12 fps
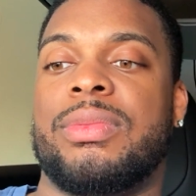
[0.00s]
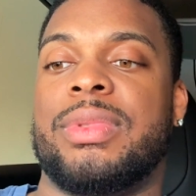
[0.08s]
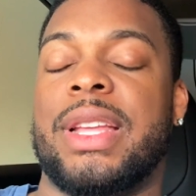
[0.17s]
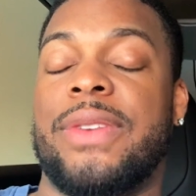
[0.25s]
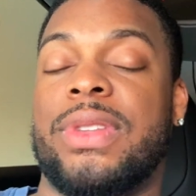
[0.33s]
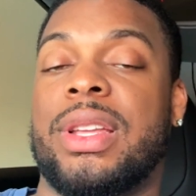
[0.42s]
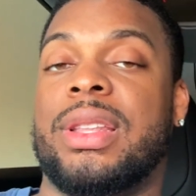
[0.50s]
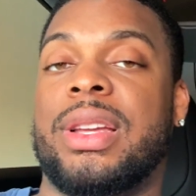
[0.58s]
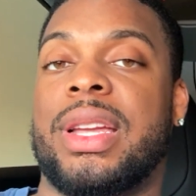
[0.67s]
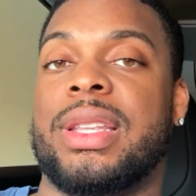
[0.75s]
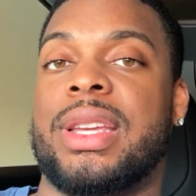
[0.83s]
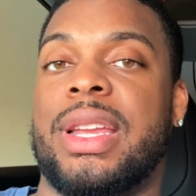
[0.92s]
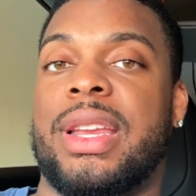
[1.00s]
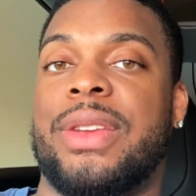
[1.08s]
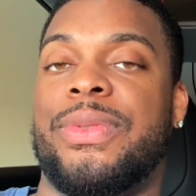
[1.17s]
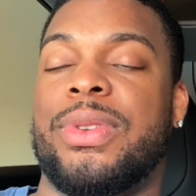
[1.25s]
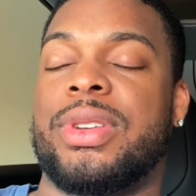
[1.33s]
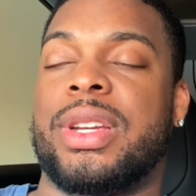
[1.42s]
definitely look into that in the
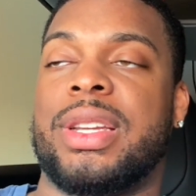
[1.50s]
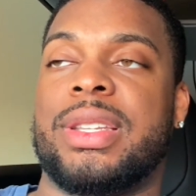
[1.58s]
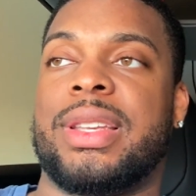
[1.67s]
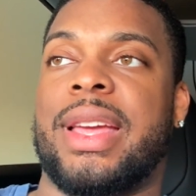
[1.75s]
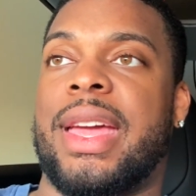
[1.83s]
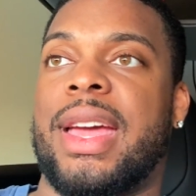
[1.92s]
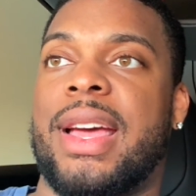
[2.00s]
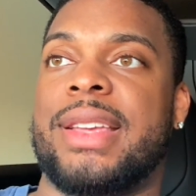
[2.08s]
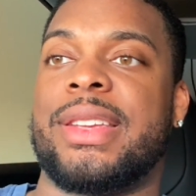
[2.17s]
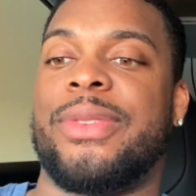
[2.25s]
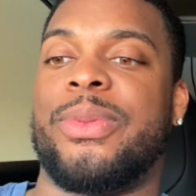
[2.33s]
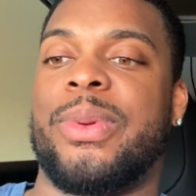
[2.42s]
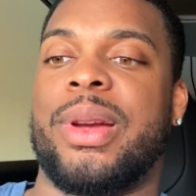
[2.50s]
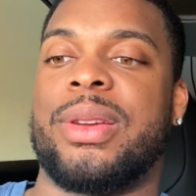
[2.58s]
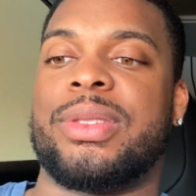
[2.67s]
future because AI is everywhere.